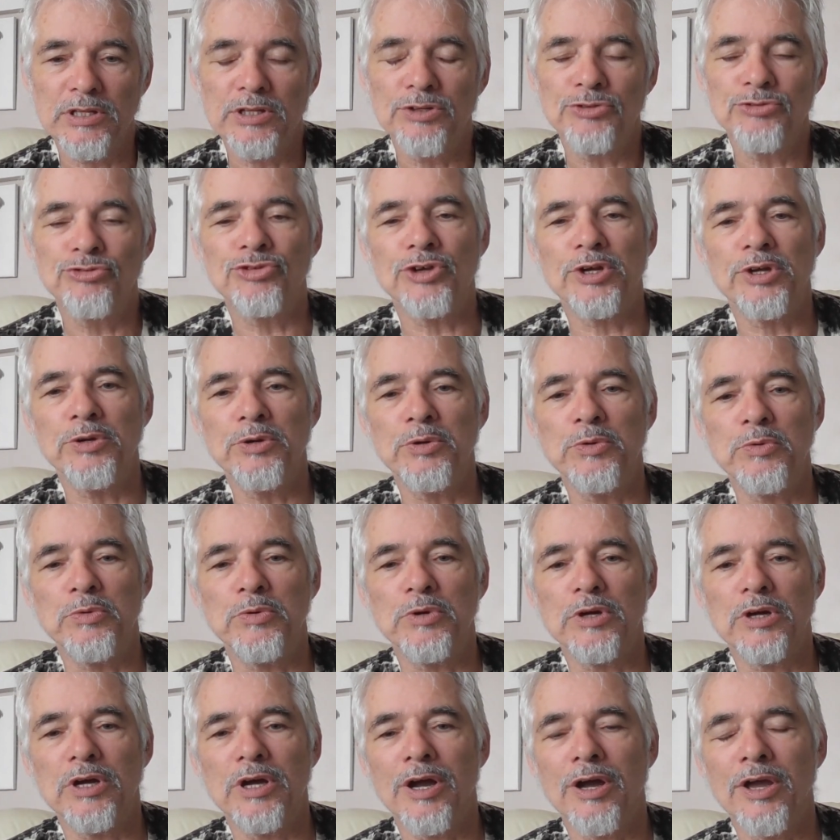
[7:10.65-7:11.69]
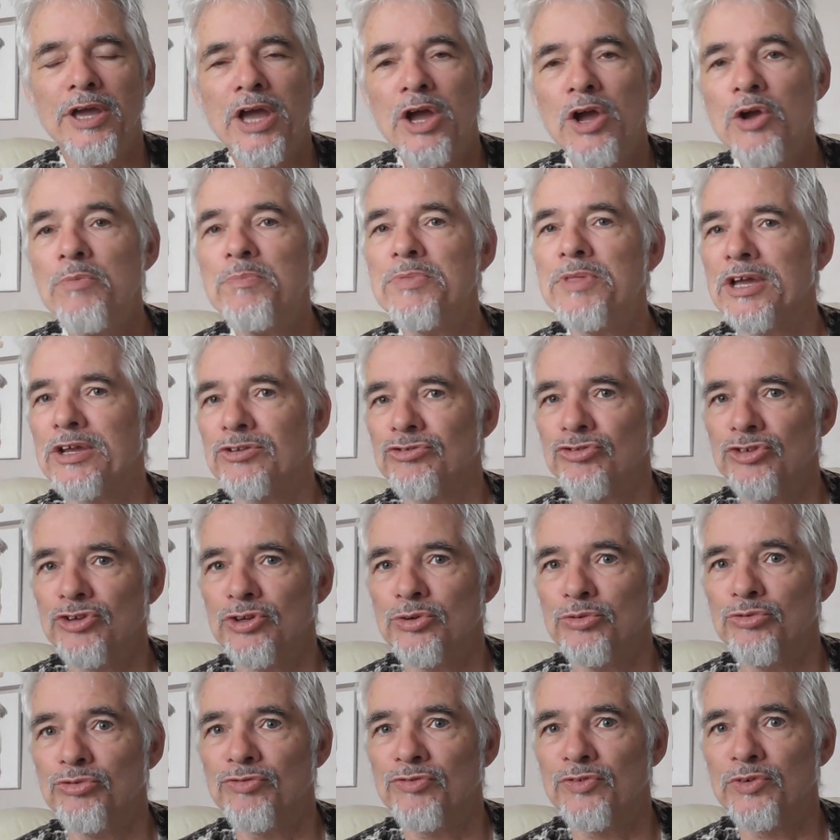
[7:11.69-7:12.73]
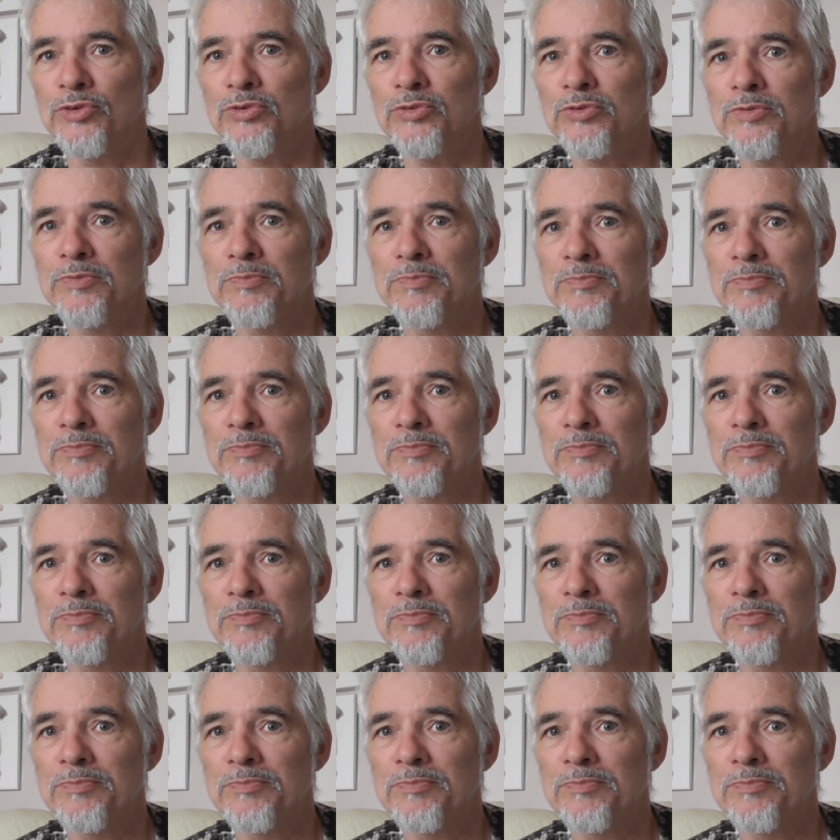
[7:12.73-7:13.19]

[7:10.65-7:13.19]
So I hope that's useful.